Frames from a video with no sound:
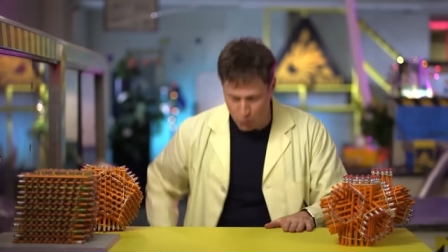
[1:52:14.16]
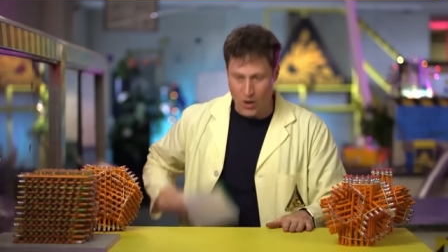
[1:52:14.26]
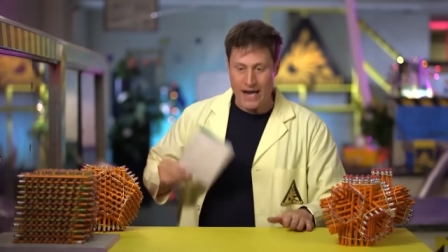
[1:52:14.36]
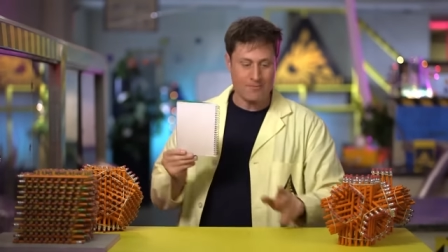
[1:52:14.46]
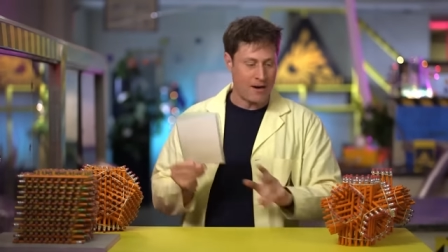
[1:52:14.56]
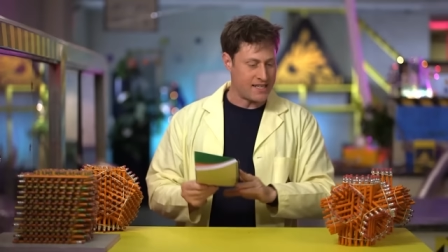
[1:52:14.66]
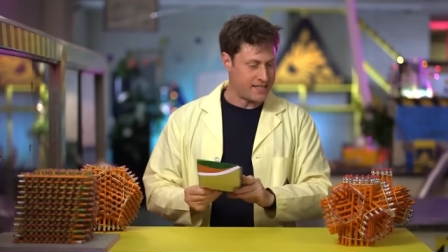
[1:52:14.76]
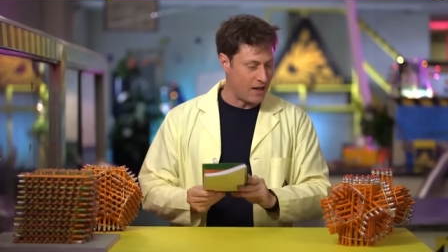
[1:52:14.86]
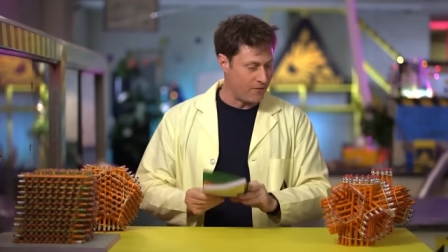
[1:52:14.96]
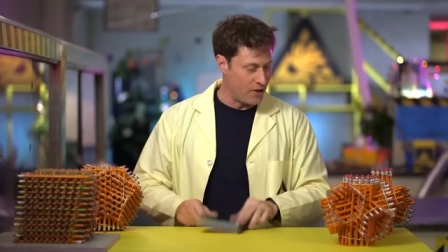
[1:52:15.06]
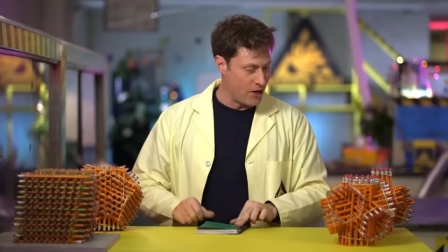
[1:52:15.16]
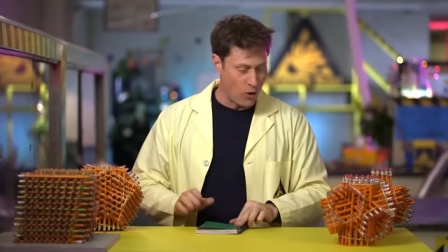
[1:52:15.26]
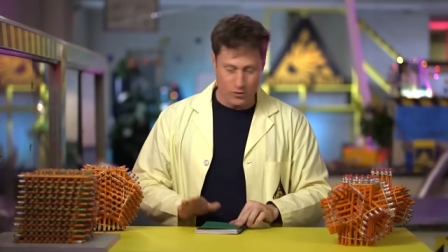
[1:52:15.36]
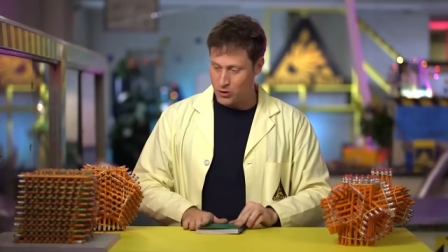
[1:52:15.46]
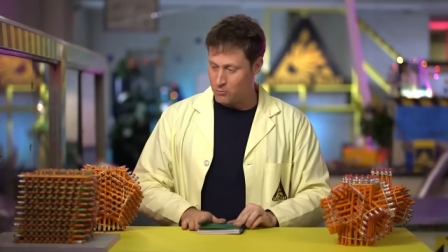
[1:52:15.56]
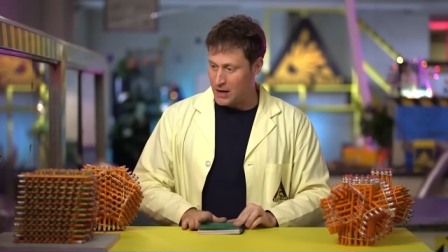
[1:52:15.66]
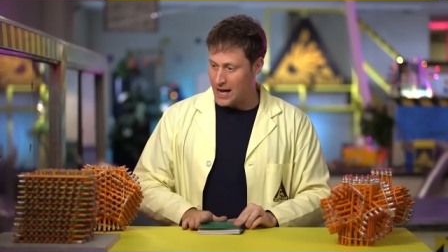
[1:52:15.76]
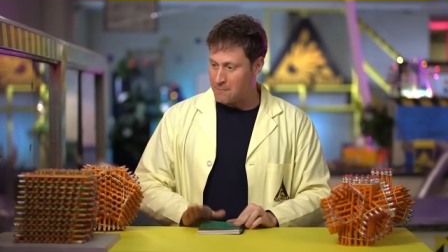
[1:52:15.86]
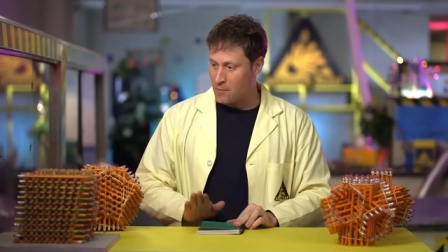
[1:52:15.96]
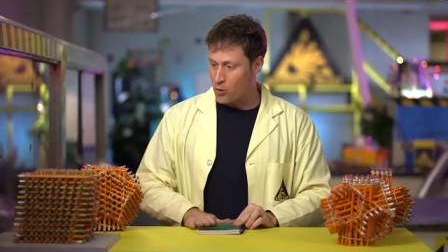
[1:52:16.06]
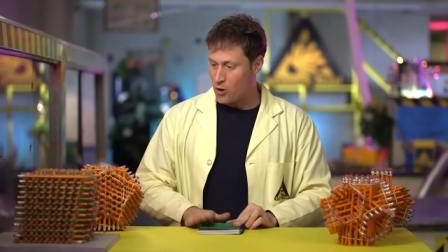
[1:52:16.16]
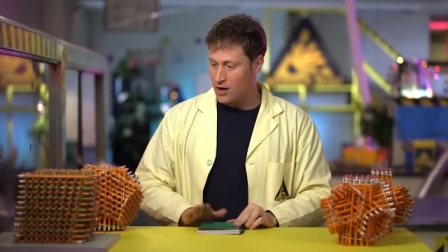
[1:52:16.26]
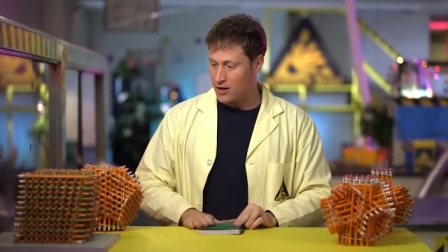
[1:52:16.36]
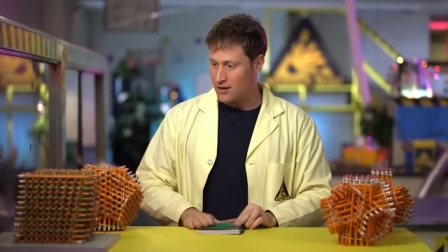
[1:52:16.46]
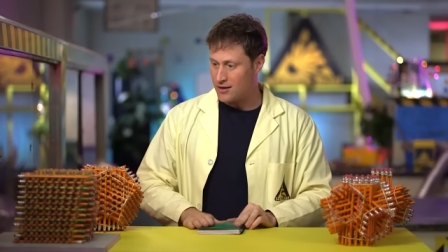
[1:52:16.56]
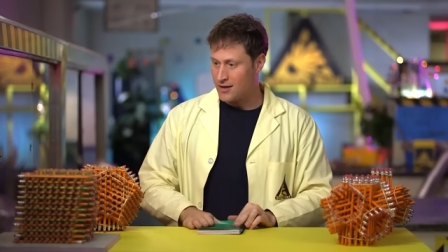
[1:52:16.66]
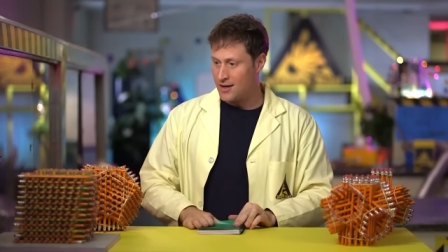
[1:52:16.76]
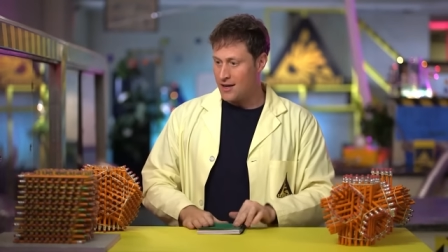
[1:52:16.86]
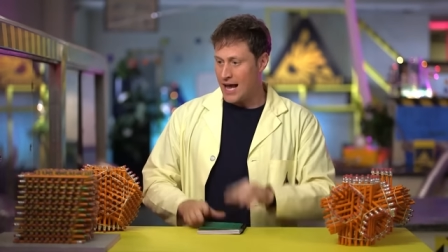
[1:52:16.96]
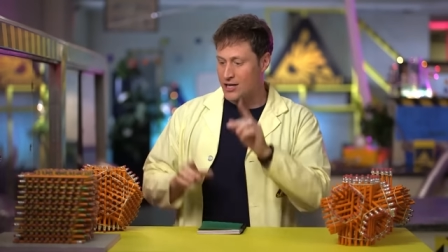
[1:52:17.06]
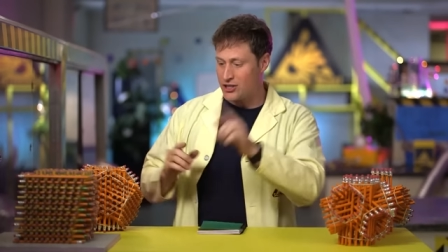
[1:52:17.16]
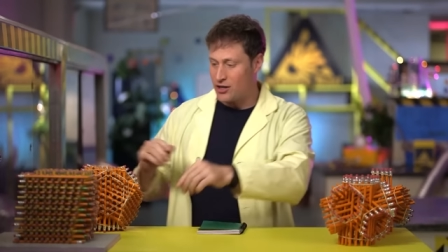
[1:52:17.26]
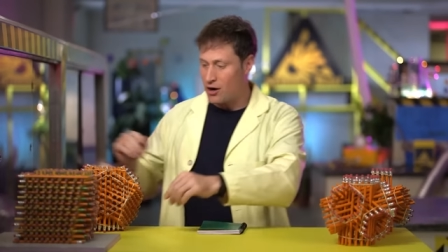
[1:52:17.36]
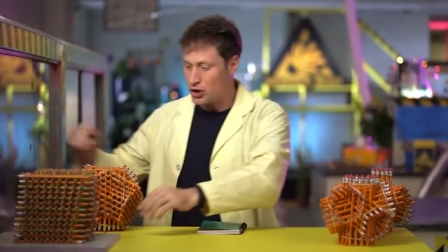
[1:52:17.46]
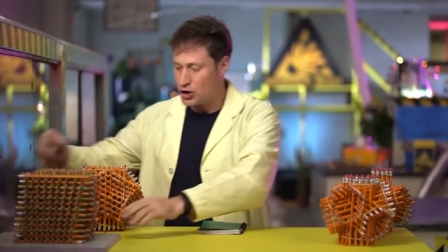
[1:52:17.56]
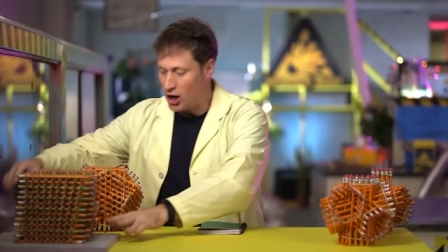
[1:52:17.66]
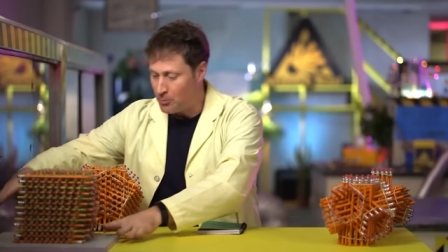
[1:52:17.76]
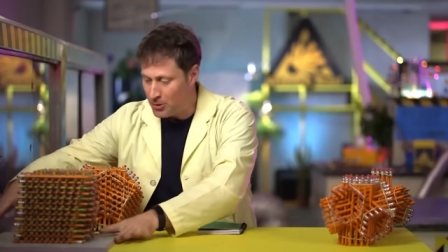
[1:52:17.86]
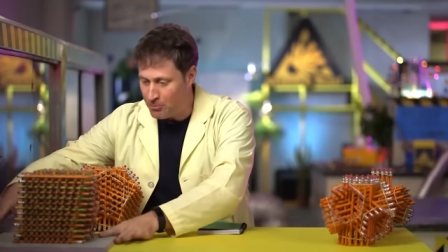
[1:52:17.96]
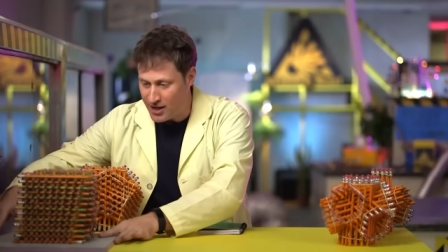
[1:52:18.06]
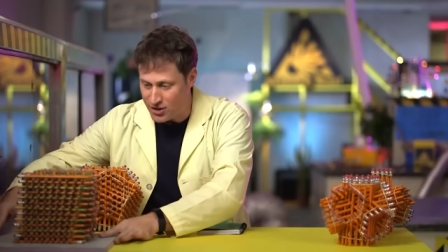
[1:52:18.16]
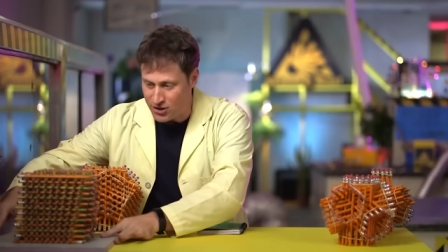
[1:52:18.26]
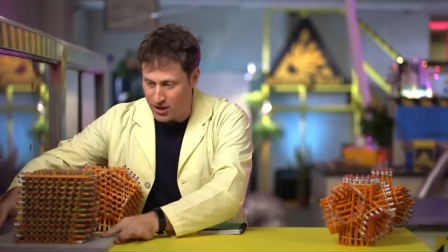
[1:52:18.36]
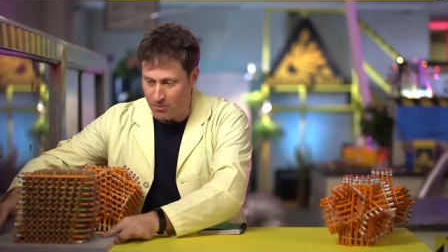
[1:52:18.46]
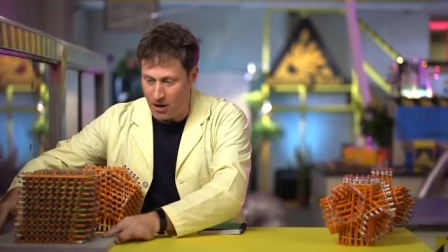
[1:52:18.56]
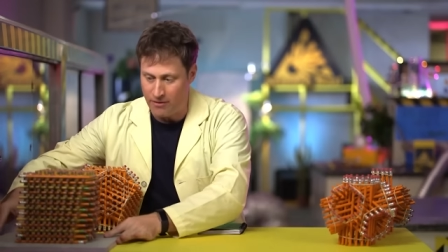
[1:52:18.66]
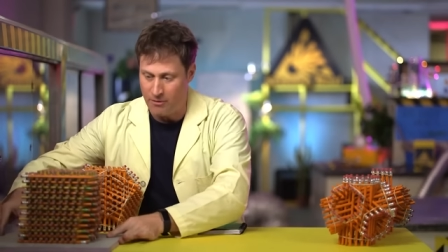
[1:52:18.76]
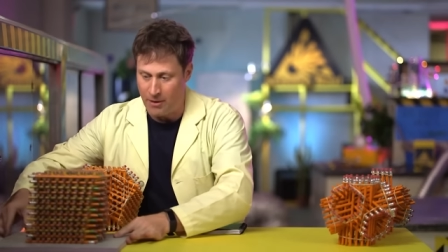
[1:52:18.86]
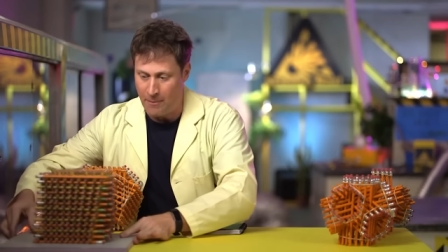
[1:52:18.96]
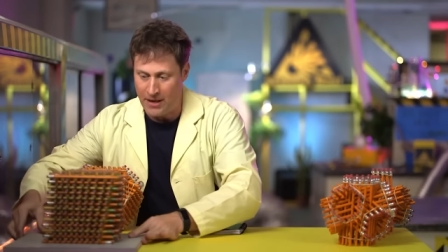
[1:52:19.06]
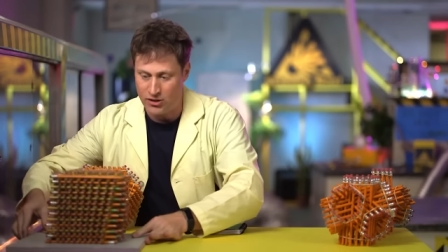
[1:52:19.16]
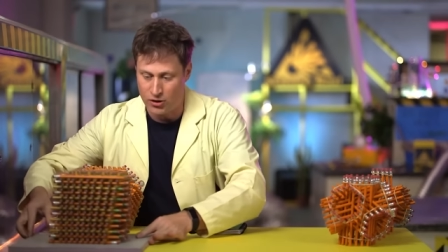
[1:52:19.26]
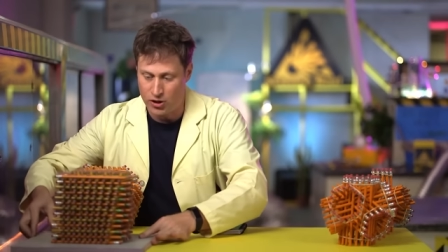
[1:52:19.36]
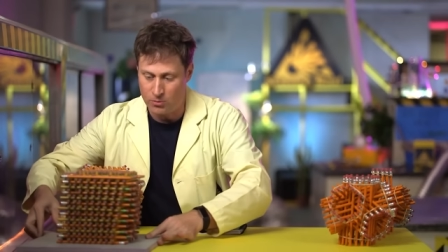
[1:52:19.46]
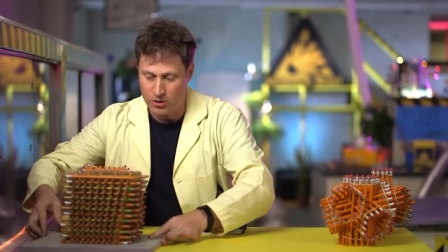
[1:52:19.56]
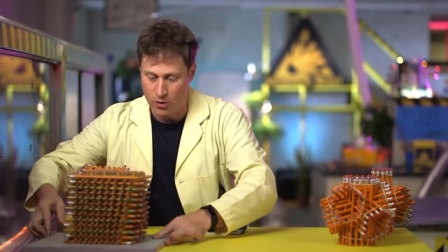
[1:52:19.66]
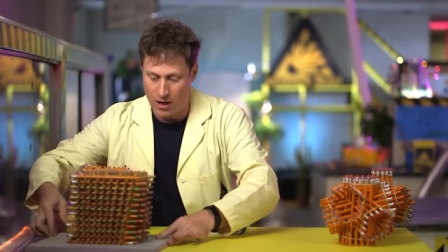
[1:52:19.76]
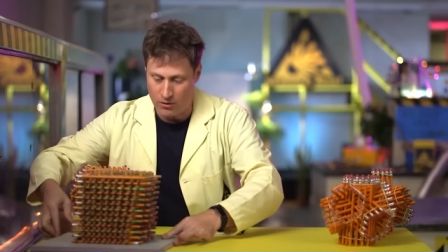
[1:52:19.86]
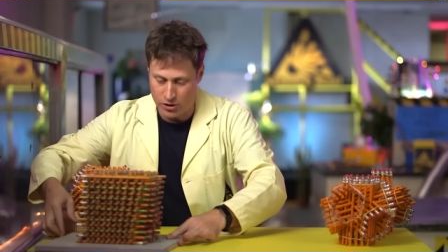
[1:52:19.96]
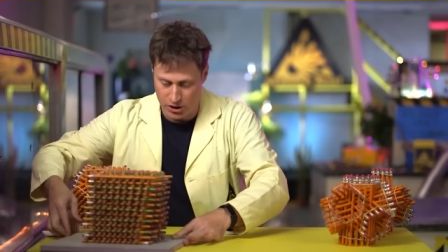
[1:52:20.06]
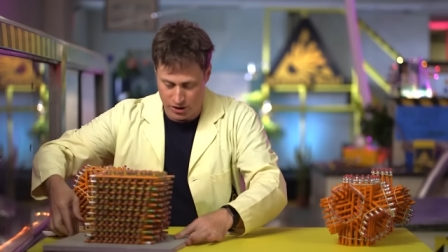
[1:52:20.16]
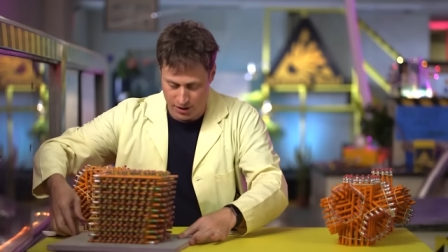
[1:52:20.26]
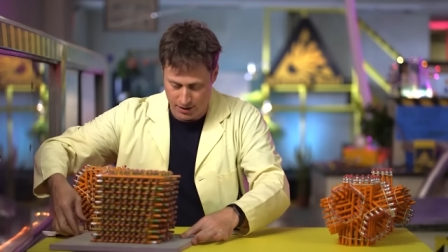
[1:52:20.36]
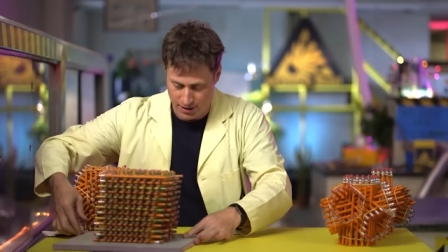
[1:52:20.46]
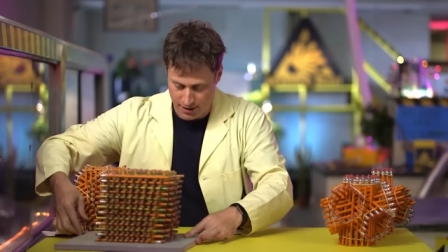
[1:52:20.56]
write myself a note to buy more. Actually, there are sharpened pencils on the bottom of my pencil cube, so I'll just